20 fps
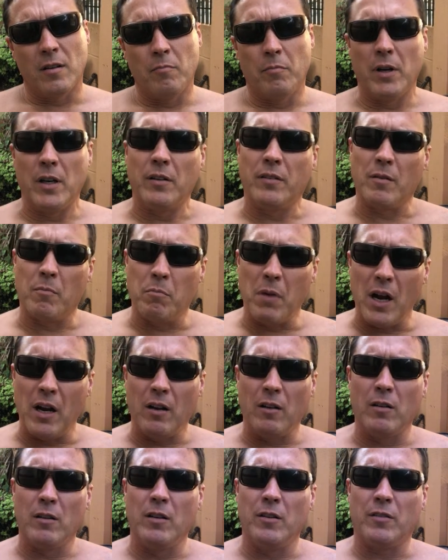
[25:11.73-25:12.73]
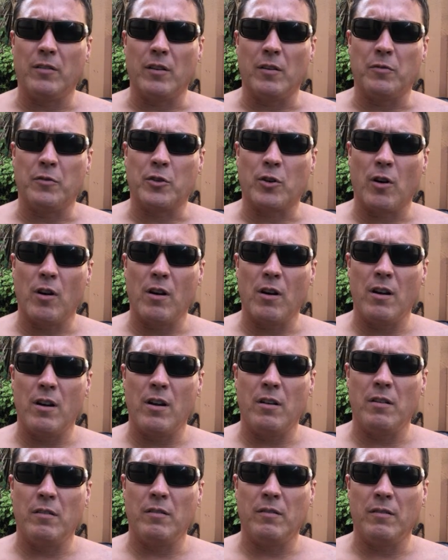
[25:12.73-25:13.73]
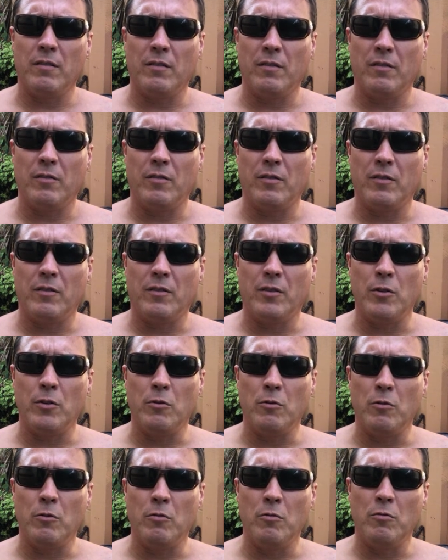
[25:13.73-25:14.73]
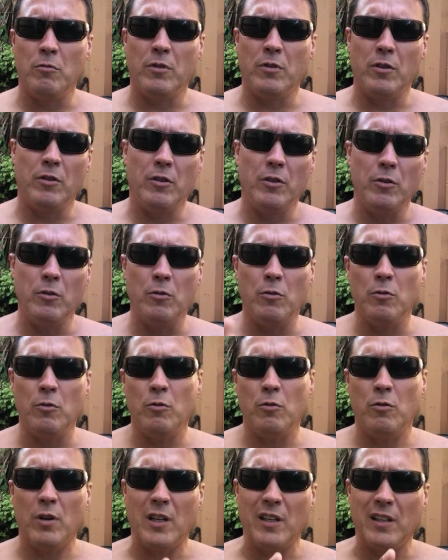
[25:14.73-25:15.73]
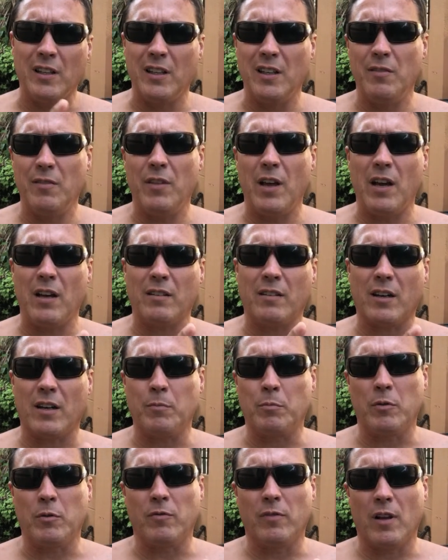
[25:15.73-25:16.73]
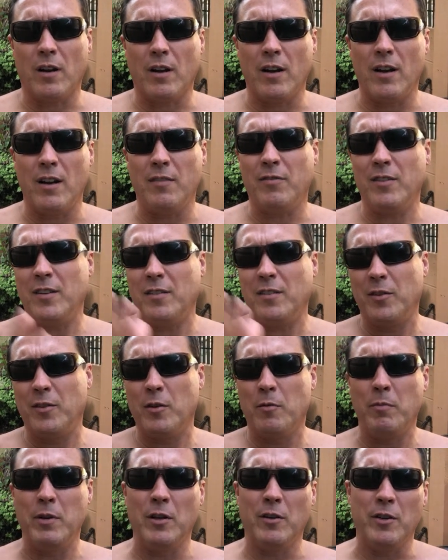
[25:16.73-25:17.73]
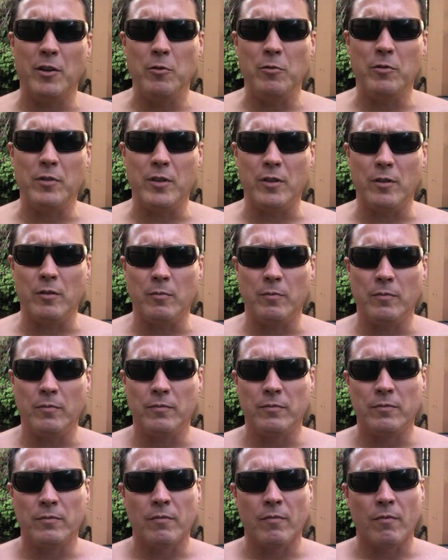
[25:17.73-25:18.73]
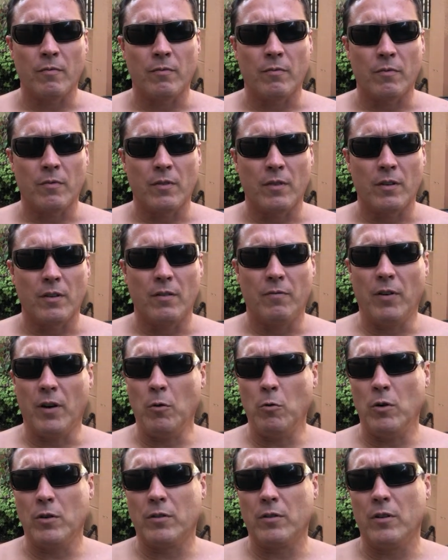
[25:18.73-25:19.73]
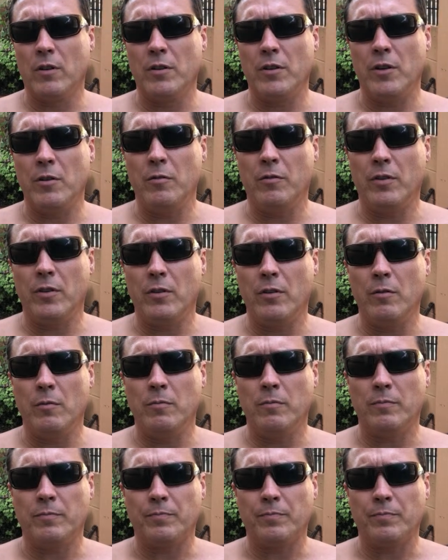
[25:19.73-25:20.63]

But it's a balance of trying to do and live that type of life and still be on YouTube. If I wasn't on YouTube,